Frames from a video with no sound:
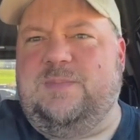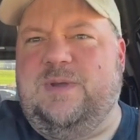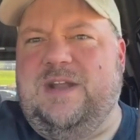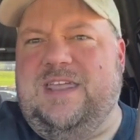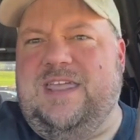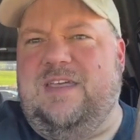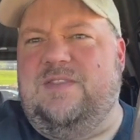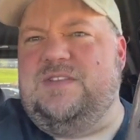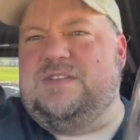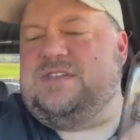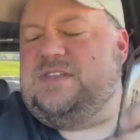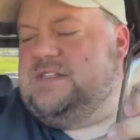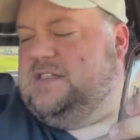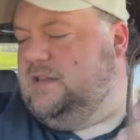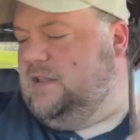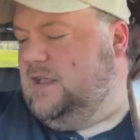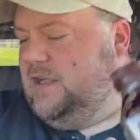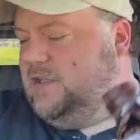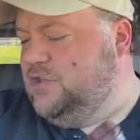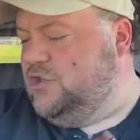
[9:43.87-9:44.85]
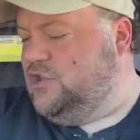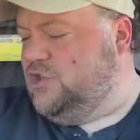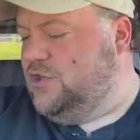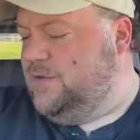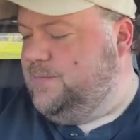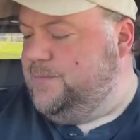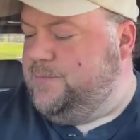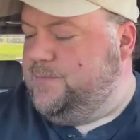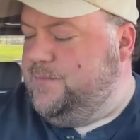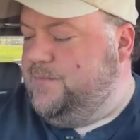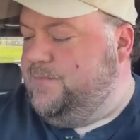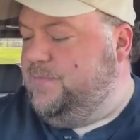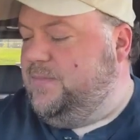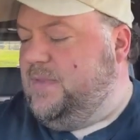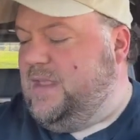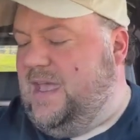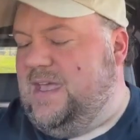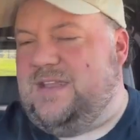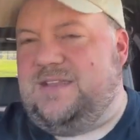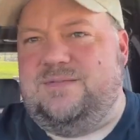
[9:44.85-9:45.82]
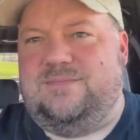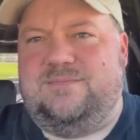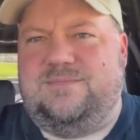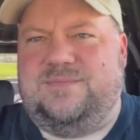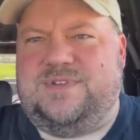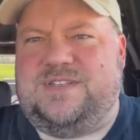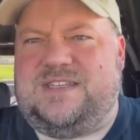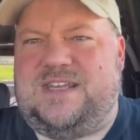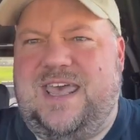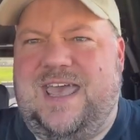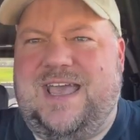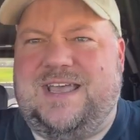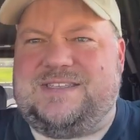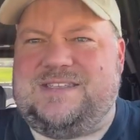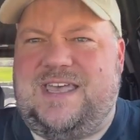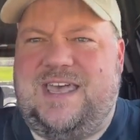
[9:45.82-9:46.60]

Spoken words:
But again, this is lunch and snacks.